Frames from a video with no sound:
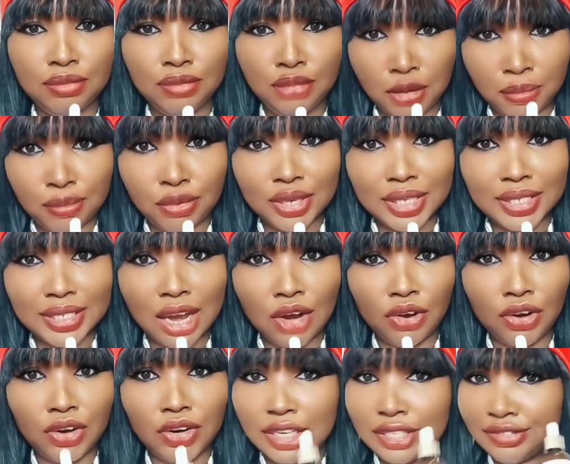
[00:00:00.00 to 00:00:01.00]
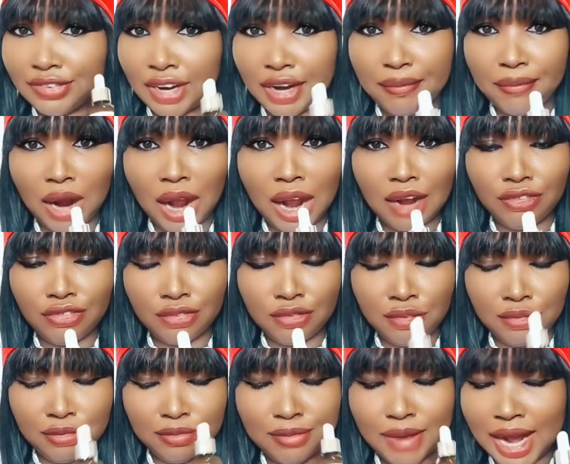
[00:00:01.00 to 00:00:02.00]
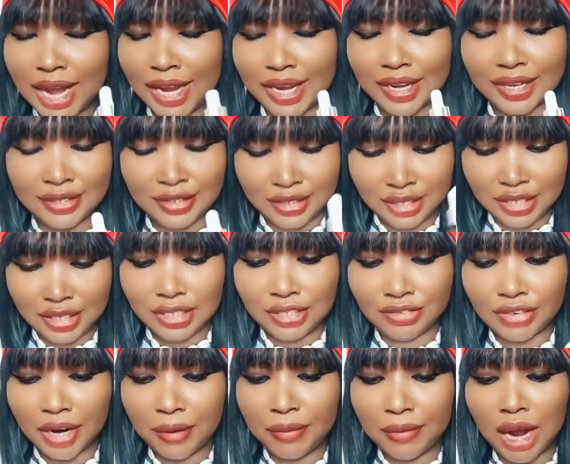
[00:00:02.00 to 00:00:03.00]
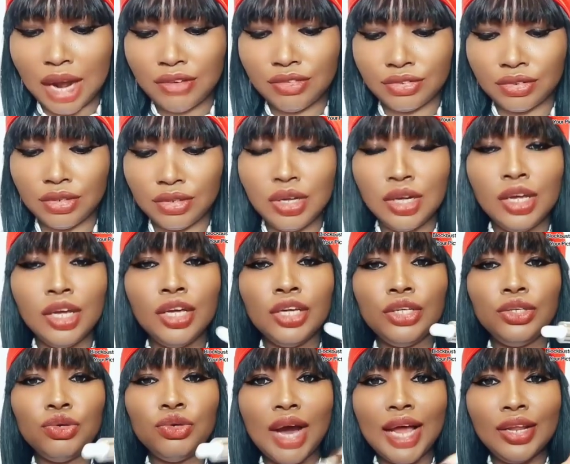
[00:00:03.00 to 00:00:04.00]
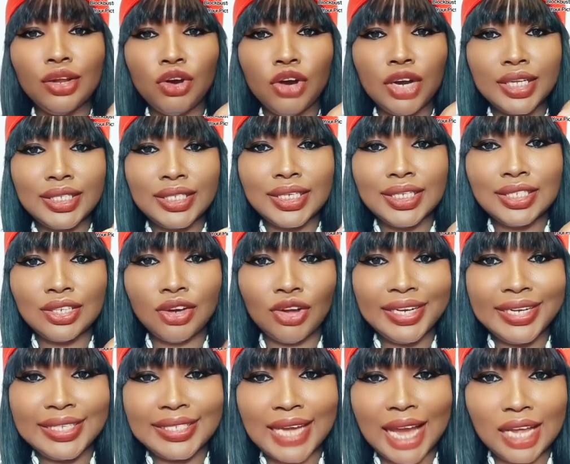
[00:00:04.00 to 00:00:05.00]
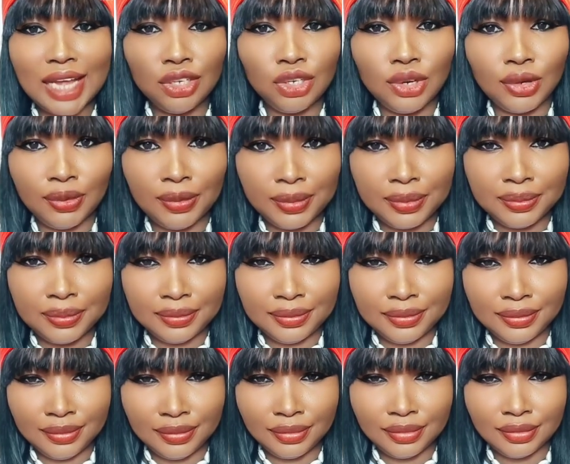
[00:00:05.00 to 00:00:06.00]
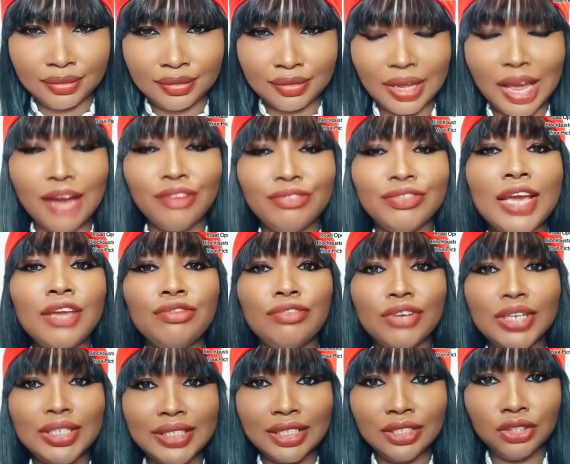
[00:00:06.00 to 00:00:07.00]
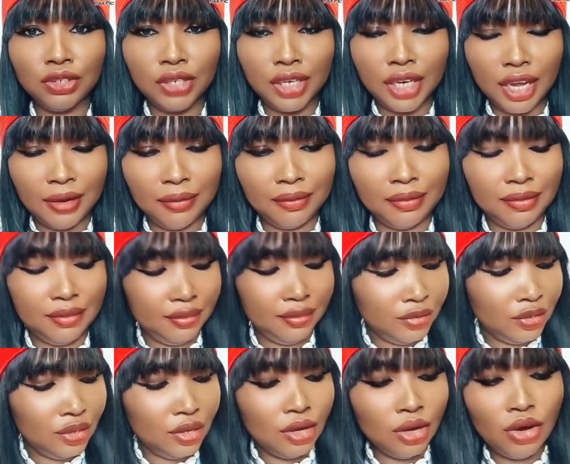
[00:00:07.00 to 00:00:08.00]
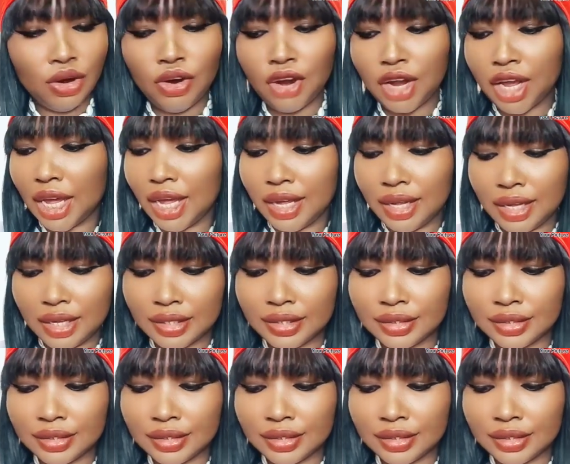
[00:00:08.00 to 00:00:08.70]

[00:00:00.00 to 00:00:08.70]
Blockbuster oil is very powerful. Mine is very powerful. You anoint it on this candle after you've written your name, okay?